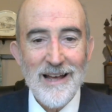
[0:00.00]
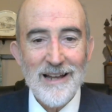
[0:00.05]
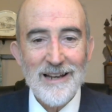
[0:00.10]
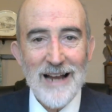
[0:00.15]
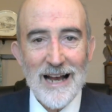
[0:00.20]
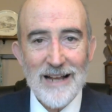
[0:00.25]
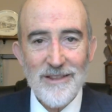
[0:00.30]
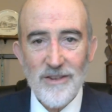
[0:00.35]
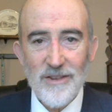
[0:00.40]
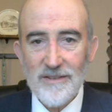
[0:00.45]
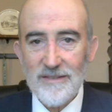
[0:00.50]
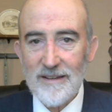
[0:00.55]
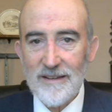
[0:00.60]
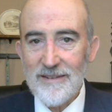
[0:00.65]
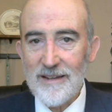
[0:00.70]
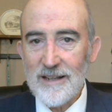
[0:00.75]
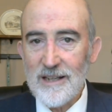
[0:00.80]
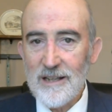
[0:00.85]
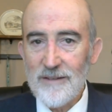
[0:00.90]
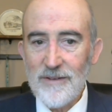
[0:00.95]
not just as
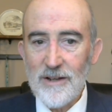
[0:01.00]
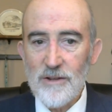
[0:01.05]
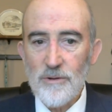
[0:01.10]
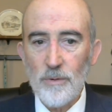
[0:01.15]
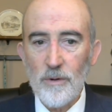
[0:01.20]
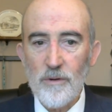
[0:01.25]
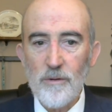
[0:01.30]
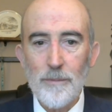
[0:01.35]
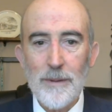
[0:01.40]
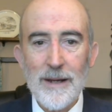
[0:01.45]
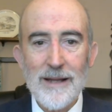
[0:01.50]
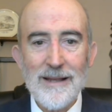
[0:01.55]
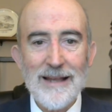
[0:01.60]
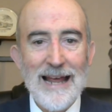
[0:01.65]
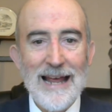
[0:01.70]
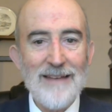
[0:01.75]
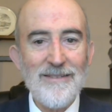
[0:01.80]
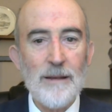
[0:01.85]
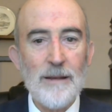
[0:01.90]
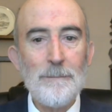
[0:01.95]
individuals, but
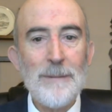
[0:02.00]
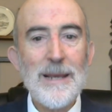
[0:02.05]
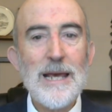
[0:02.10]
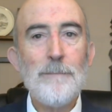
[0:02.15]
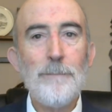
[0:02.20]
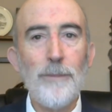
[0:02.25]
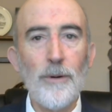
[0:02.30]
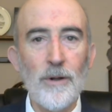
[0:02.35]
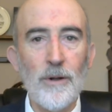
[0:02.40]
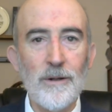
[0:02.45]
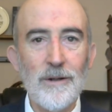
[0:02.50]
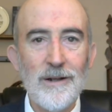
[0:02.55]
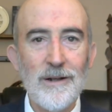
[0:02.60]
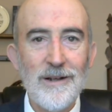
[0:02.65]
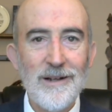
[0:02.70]
as a people,